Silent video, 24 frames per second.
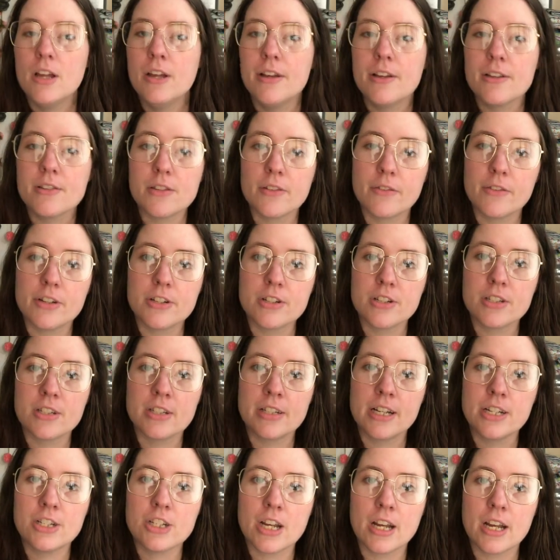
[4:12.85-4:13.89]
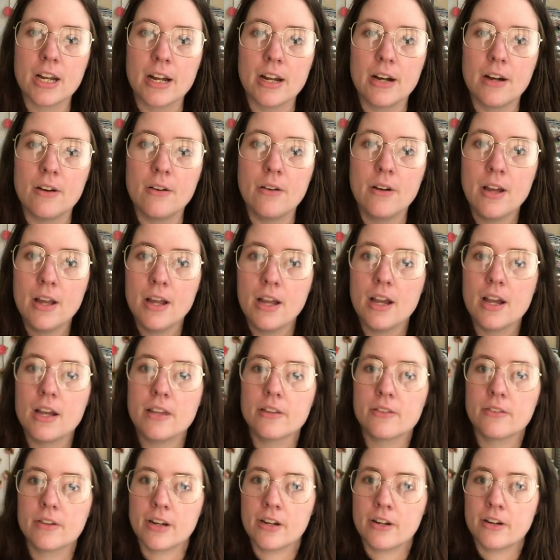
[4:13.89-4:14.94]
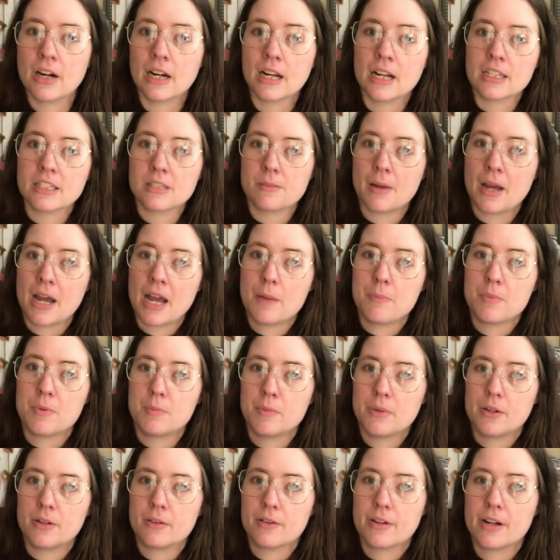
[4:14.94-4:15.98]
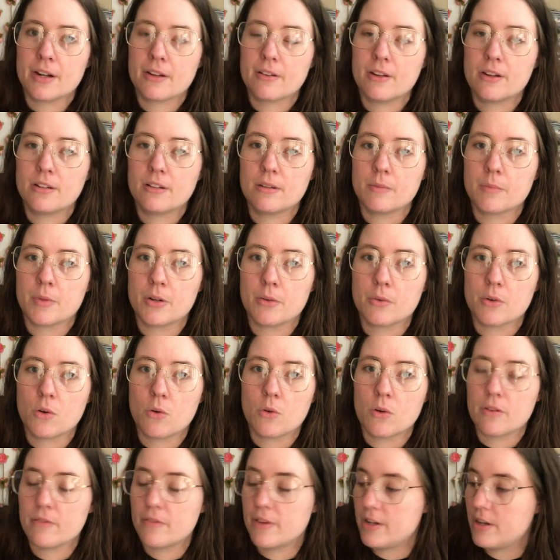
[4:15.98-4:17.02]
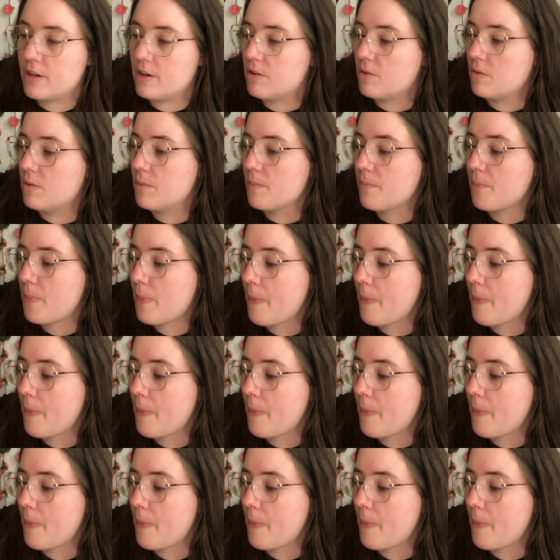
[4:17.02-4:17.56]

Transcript: So if you're interested in that, check it out. And then right here, I got some Happy Mail that I got. I'm going to record a video.